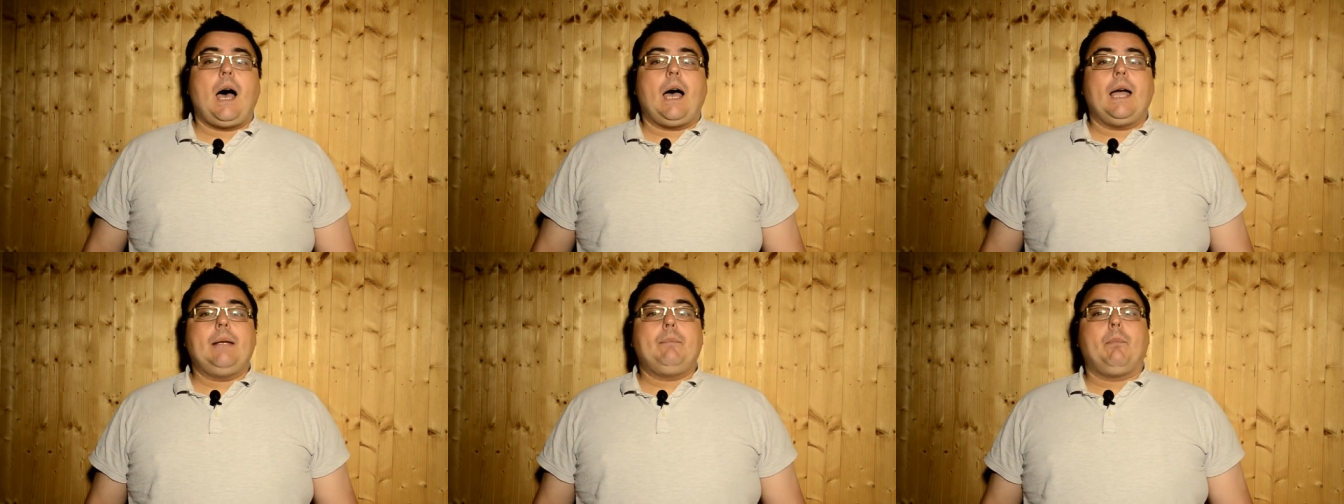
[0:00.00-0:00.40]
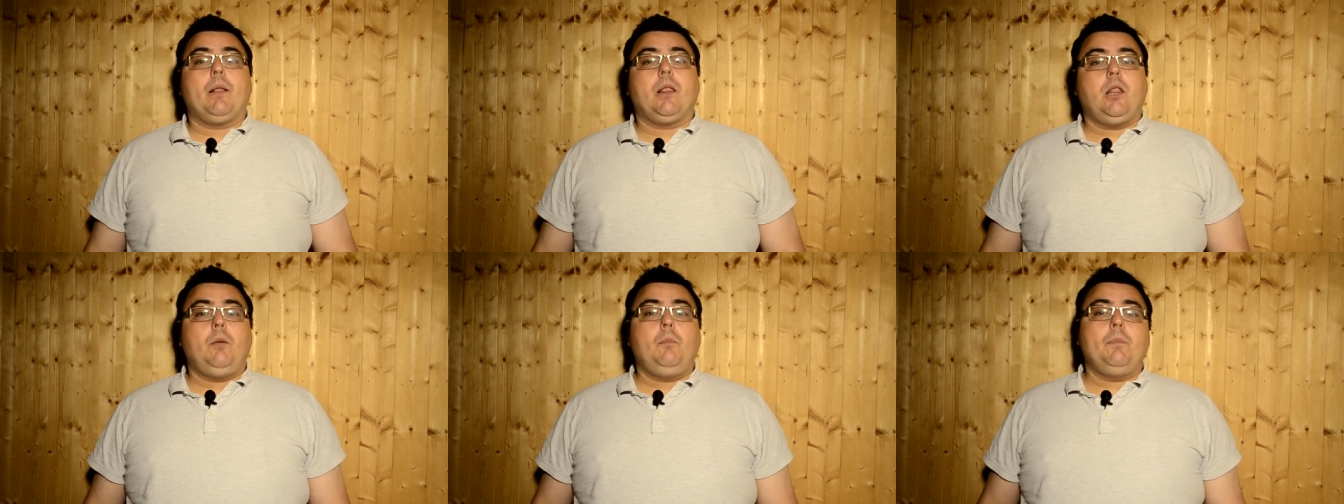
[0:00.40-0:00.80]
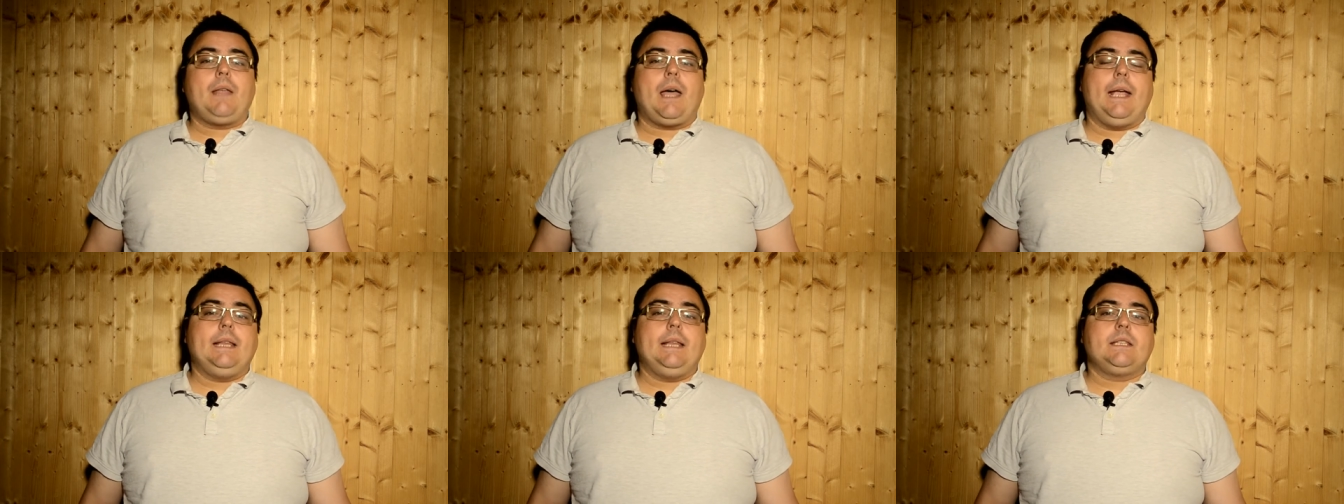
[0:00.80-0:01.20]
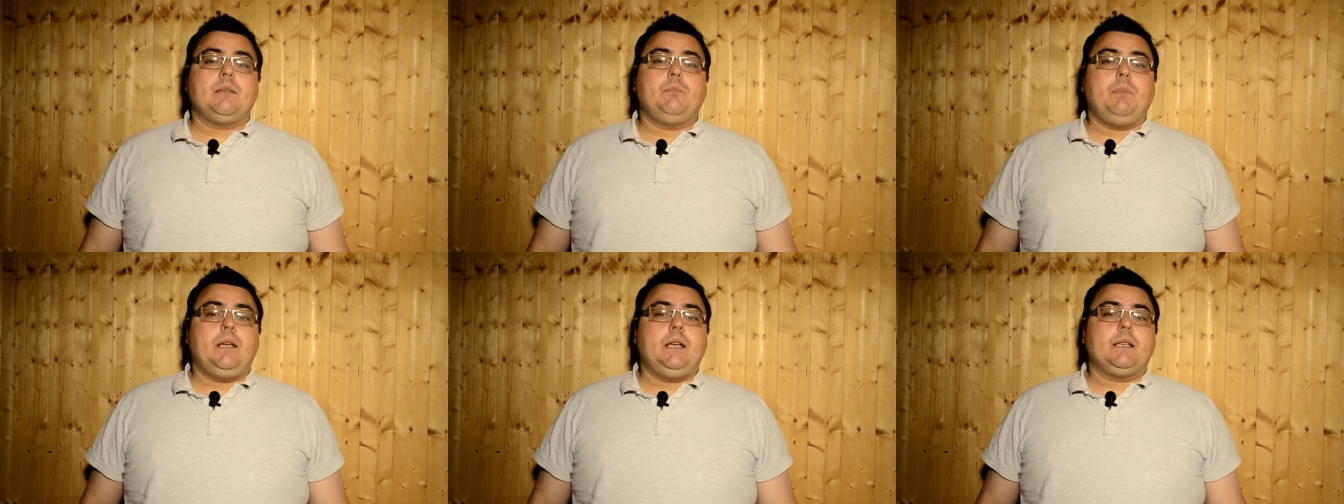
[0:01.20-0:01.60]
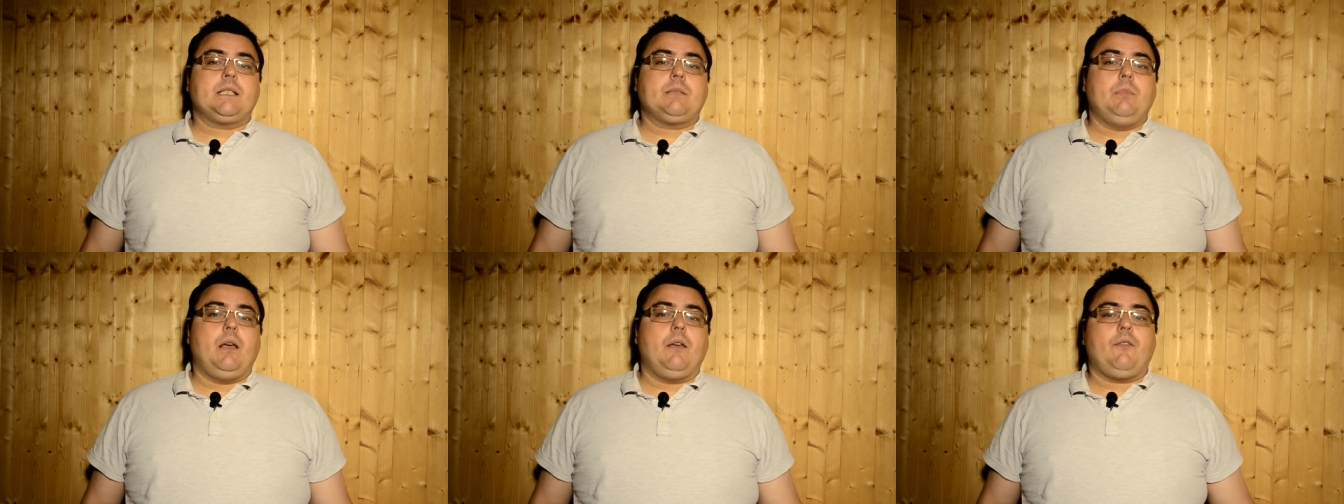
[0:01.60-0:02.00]
I plumbed that into
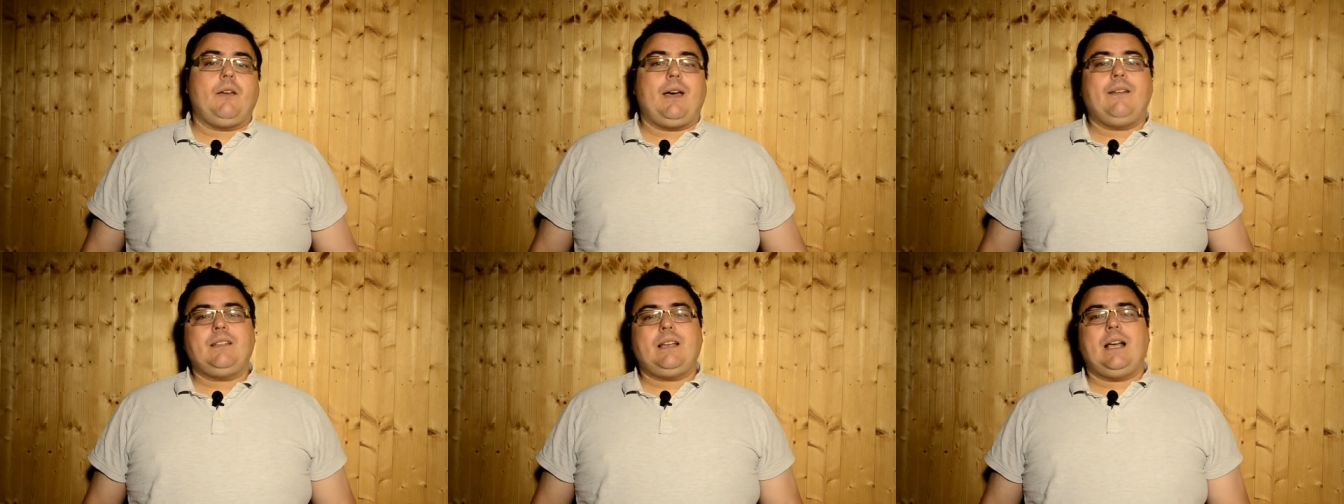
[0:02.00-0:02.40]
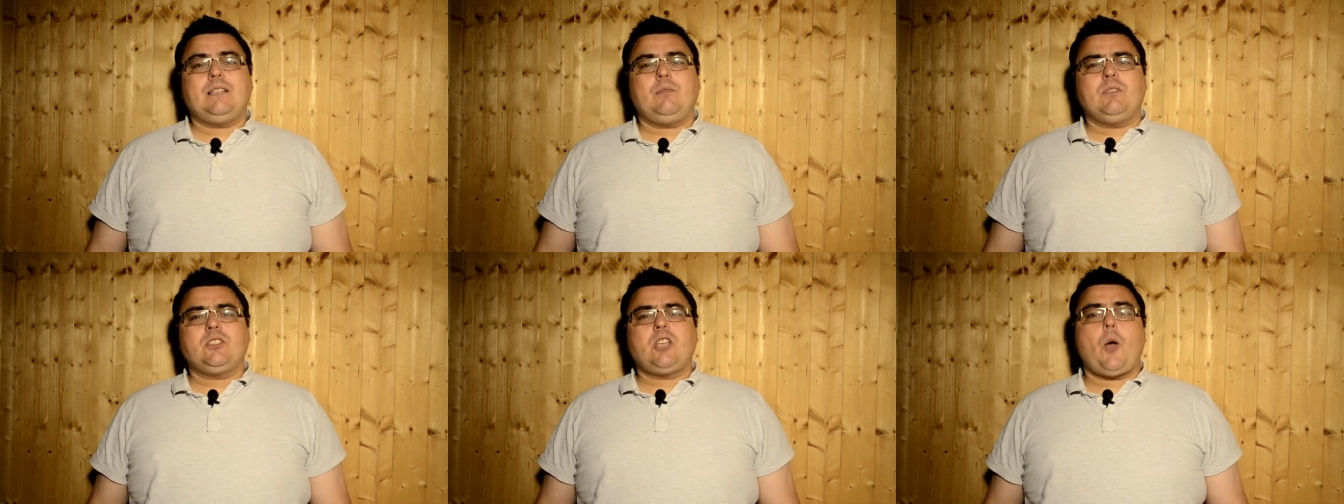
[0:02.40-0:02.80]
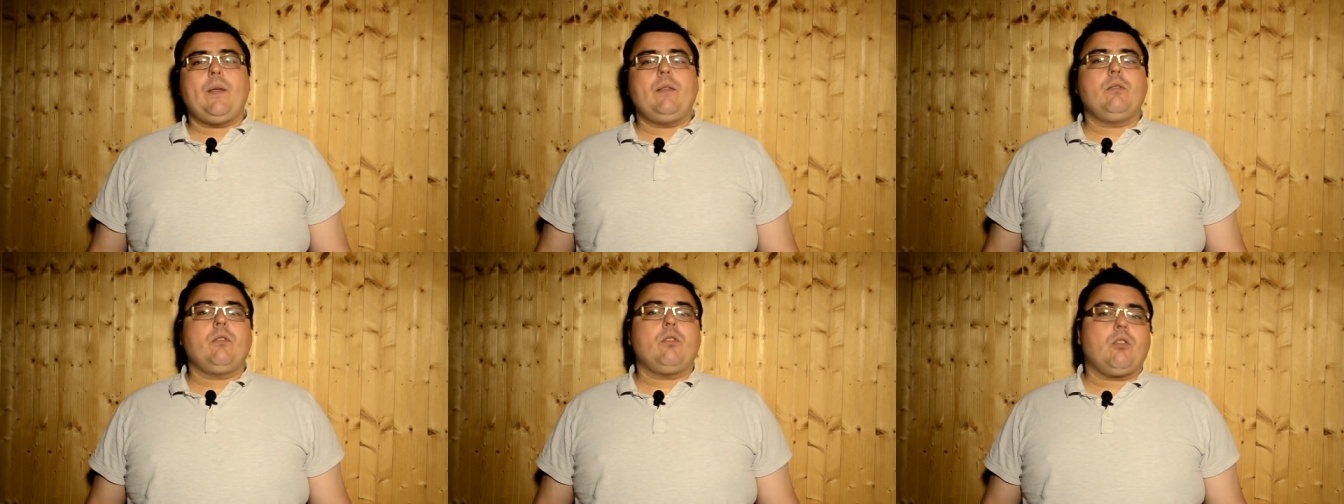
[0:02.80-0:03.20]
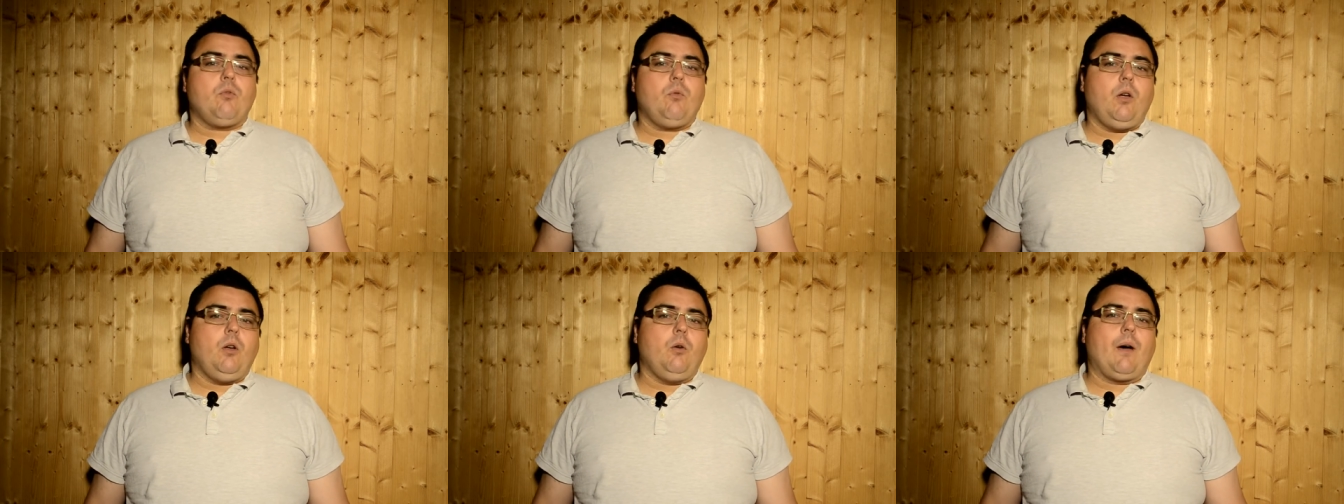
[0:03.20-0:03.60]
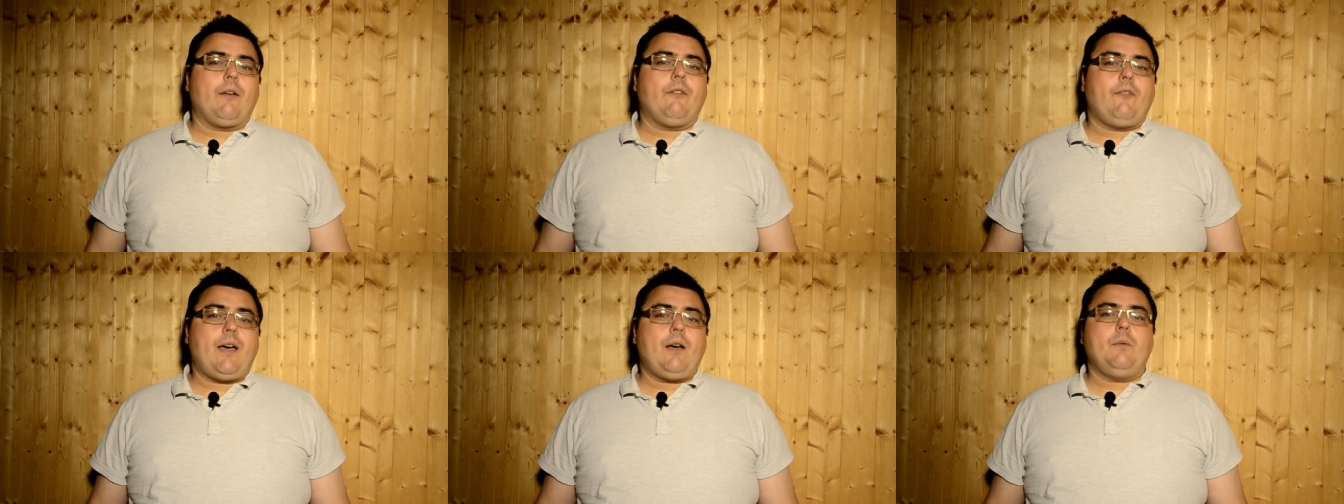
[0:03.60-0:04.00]
Beersmith. As, as I was going through,
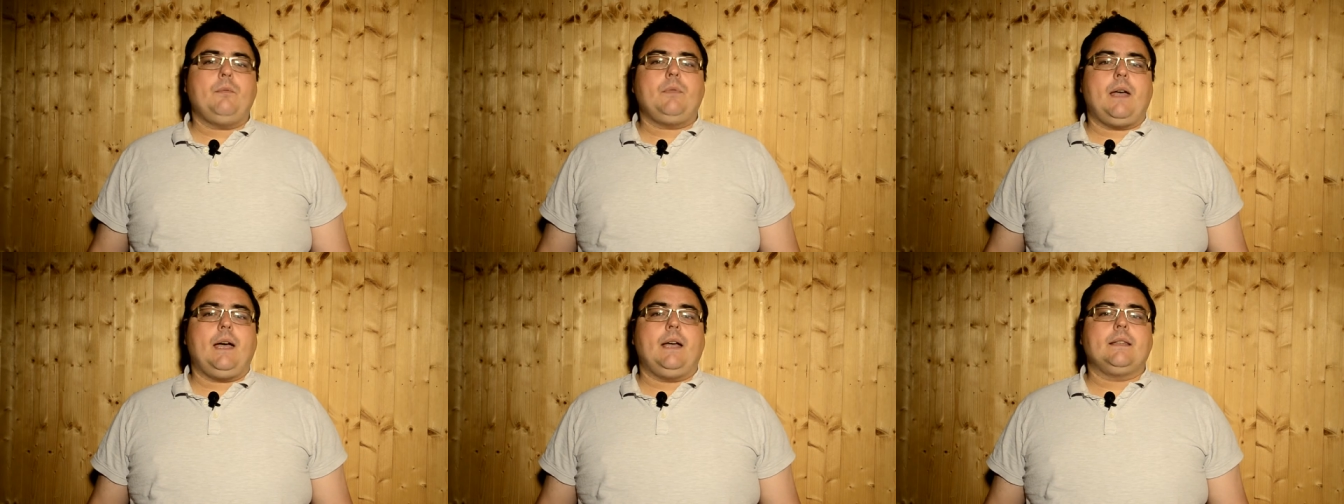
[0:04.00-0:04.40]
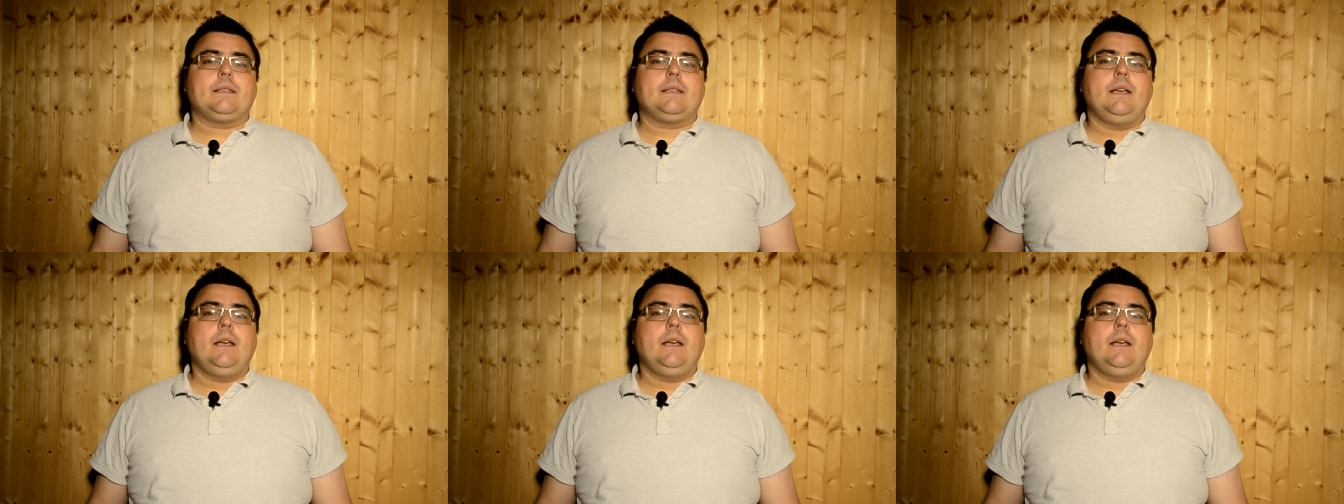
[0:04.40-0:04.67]
I found that